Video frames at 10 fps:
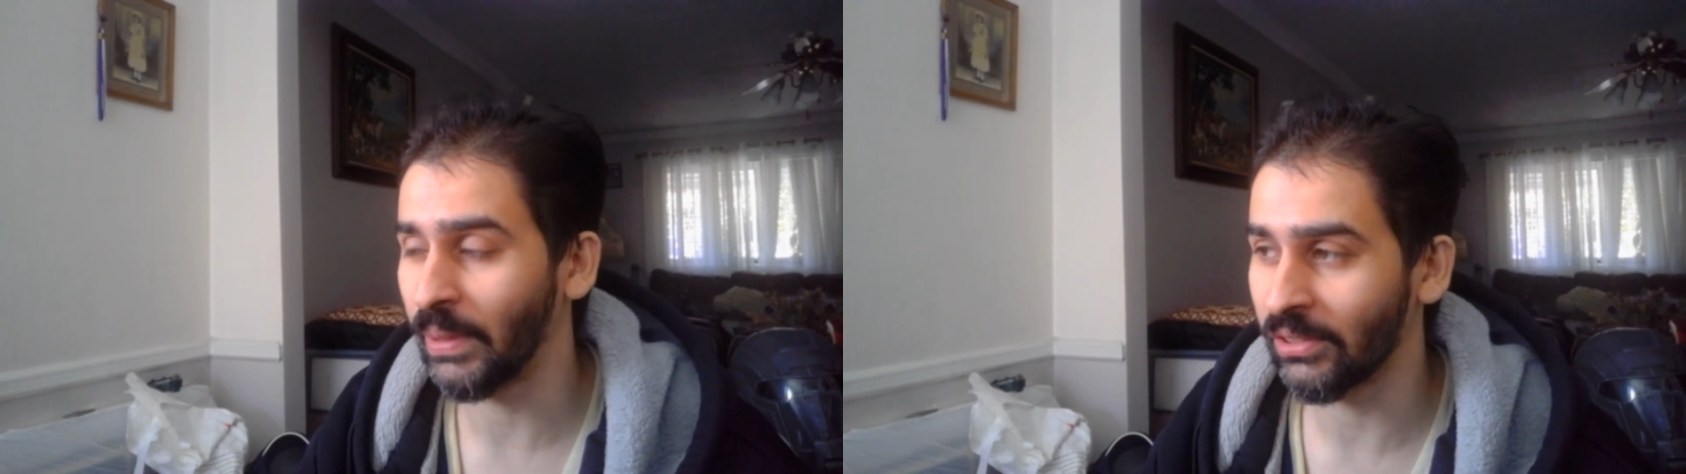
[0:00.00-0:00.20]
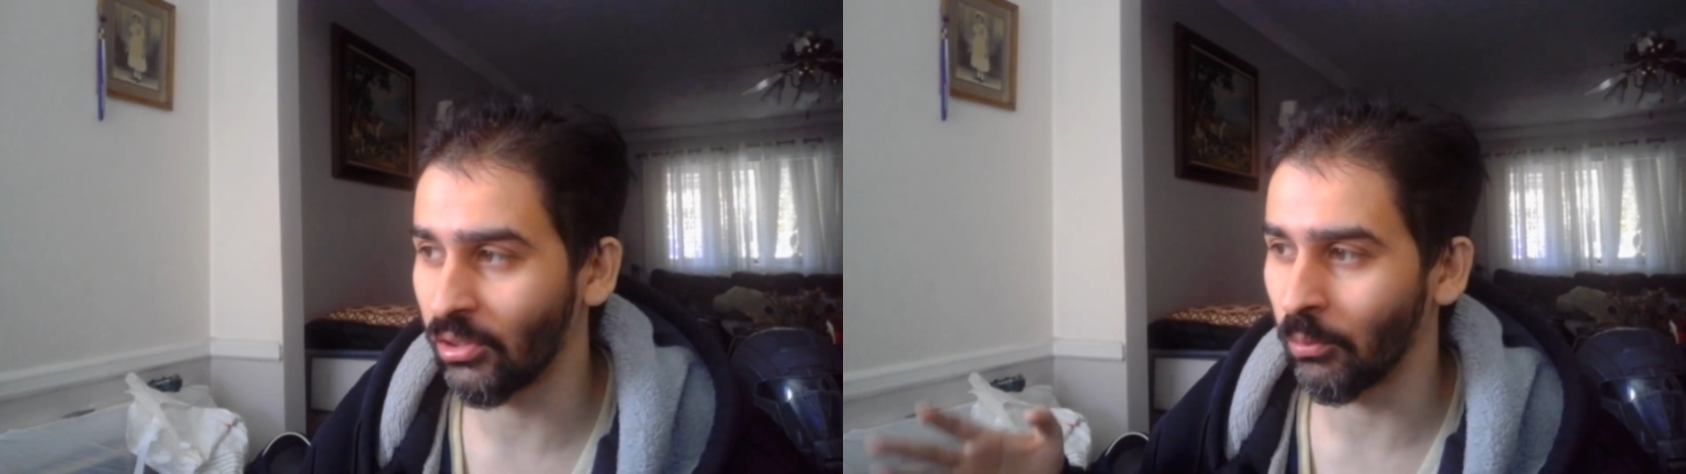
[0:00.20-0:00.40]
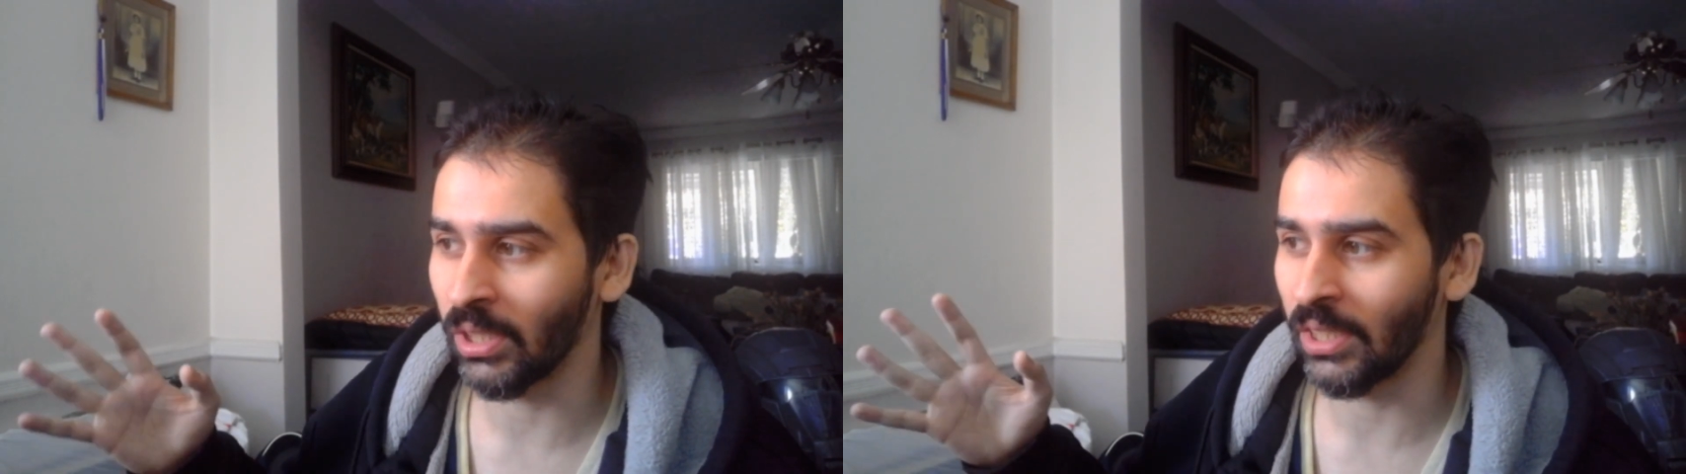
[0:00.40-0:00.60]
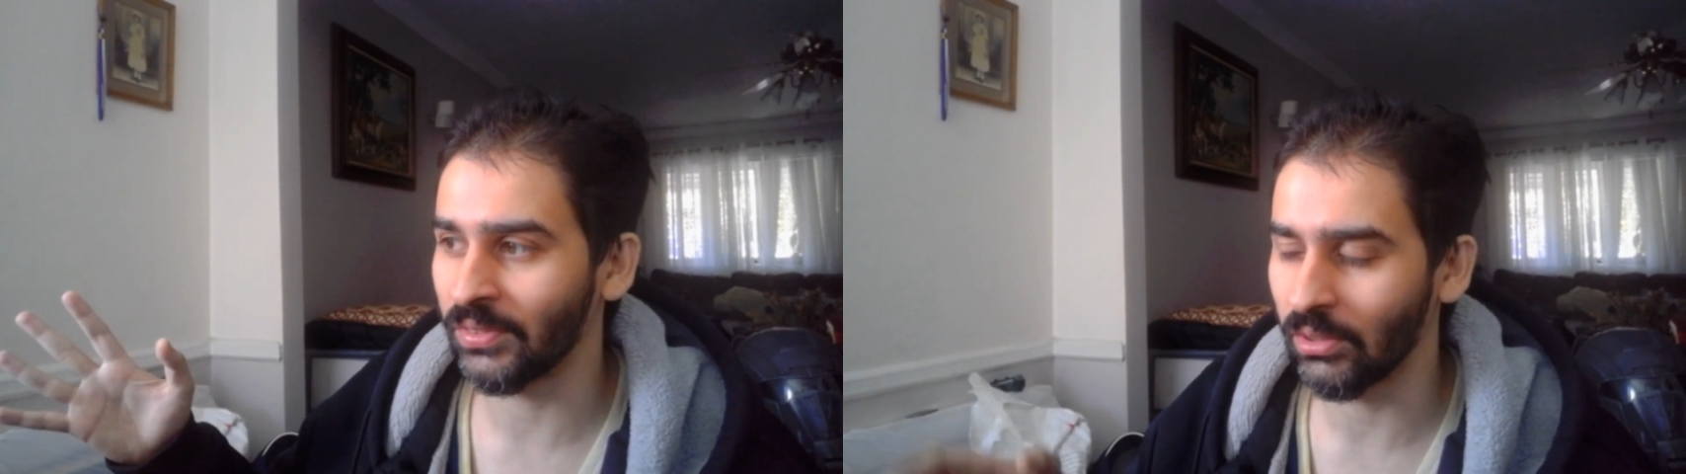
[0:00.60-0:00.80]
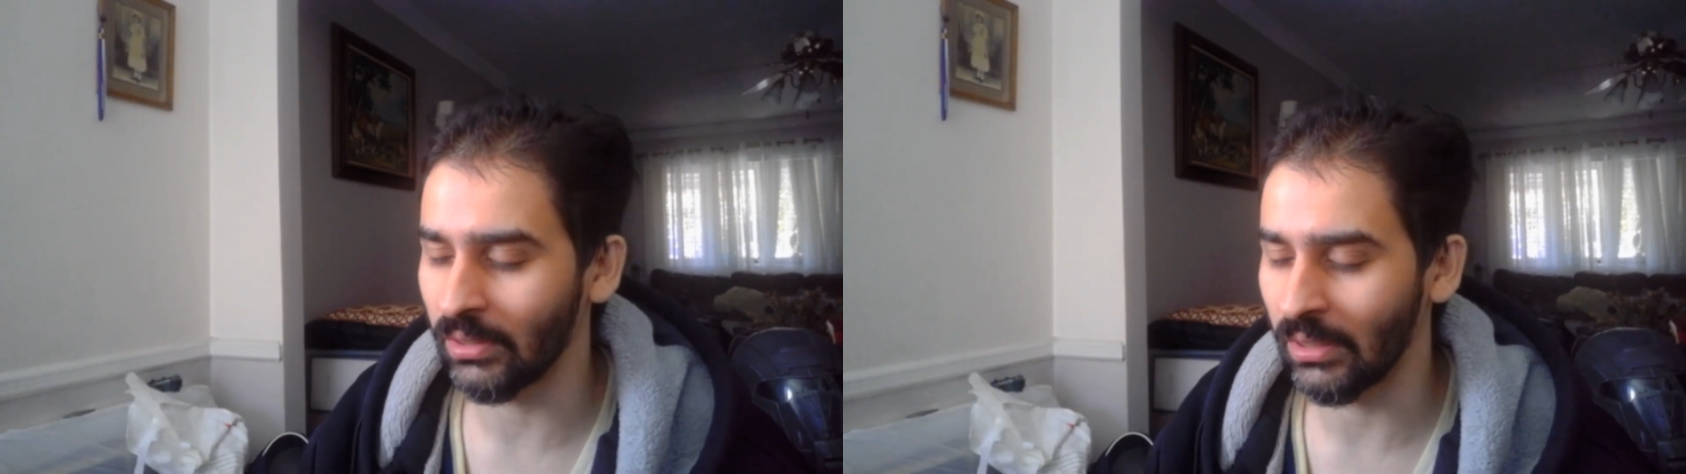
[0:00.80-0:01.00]
based on what I've
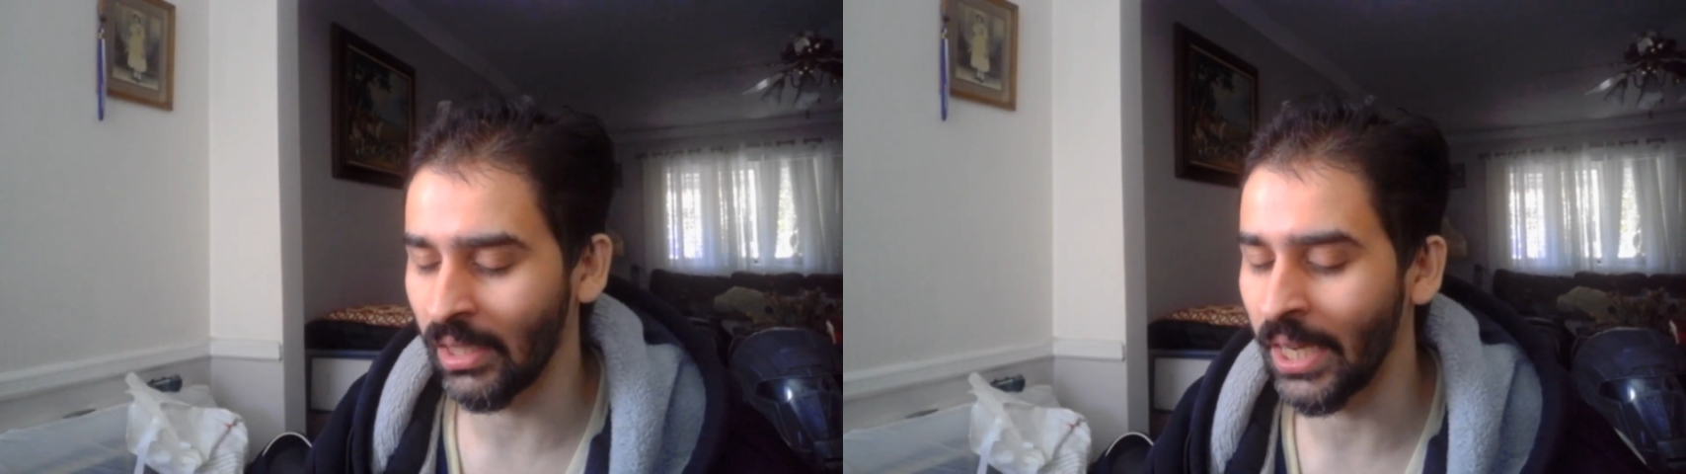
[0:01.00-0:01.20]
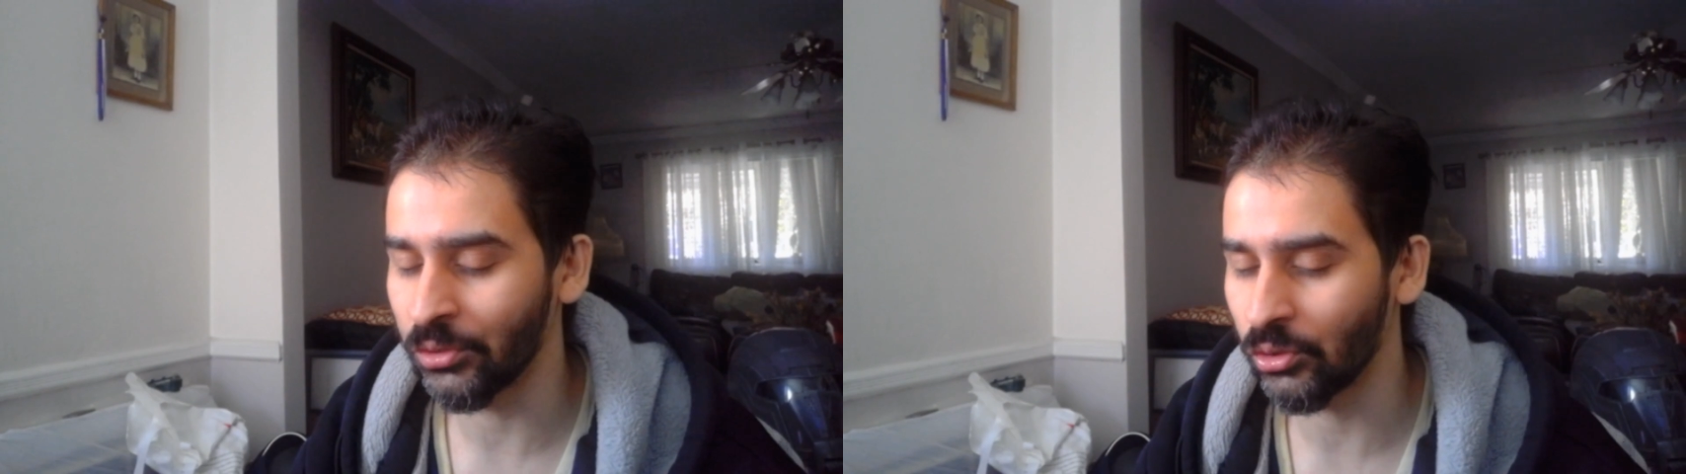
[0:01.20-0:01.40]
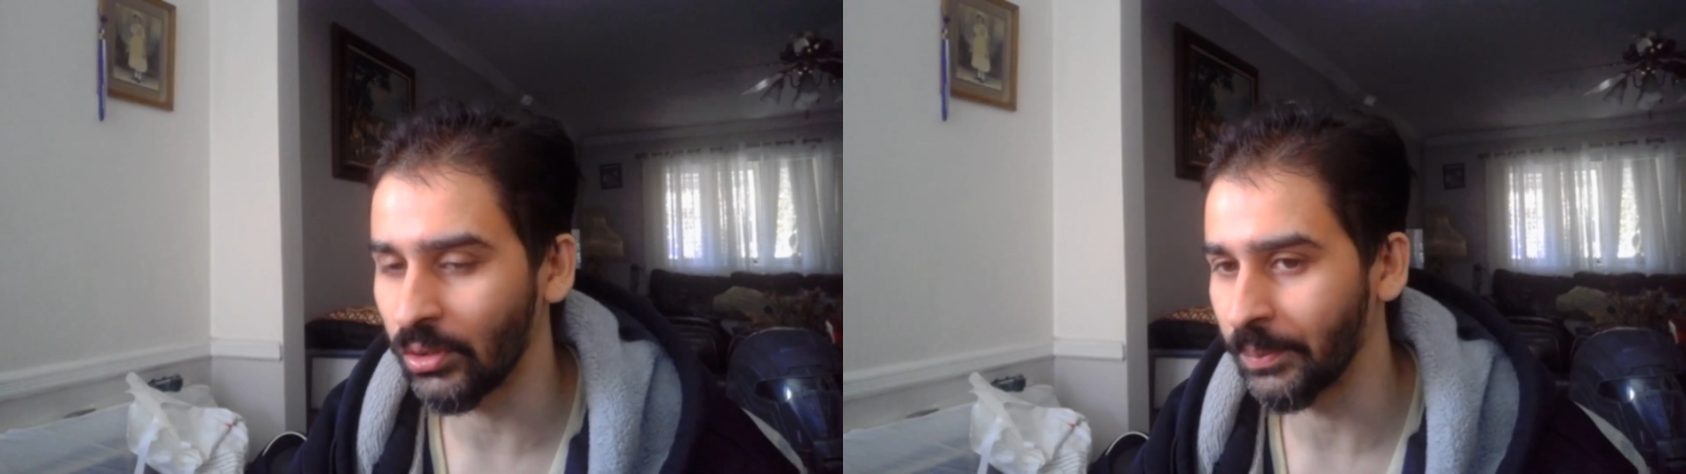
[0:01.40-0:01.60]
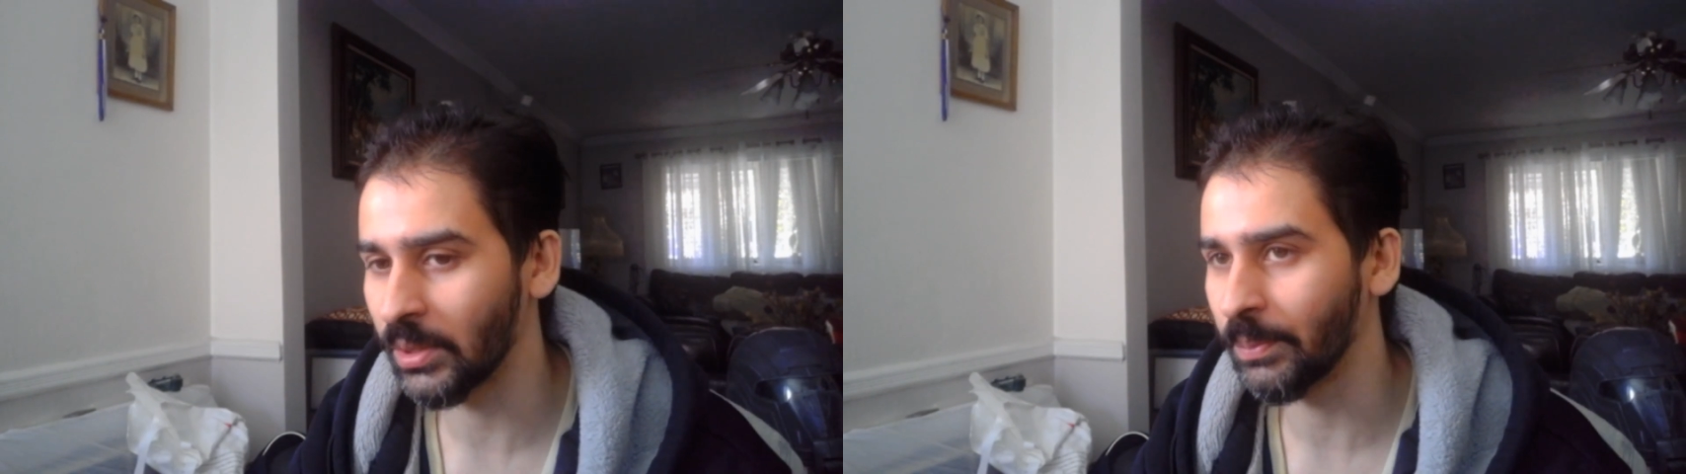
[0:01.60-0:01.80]
seen on the live streams.